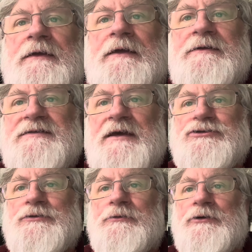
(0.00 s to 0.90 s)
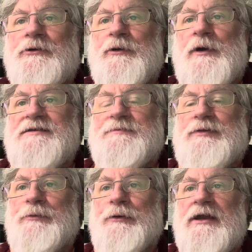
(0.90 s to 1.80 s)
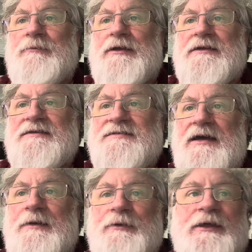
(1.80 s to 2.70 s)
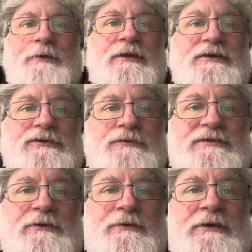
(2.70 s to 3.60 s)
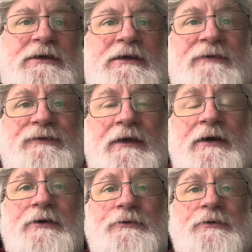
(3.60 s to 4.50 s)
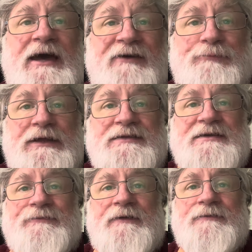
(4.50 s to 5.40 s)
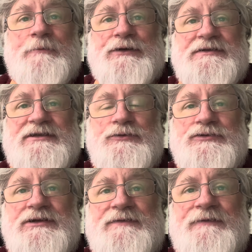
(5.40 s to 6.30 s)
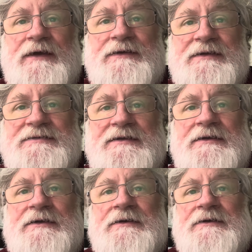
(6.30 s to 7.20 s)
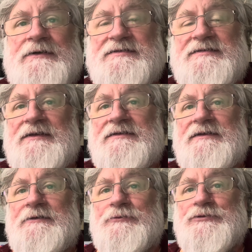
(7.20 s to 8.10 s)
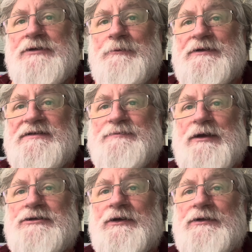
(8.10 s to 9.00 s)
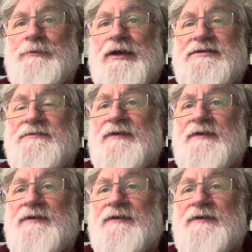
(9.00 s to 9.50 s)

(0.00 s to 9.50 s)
International law requires that people claiming asylum can only do so if they are or have been suffering from persecution defined as hostility and ill treatment, especially on the basis of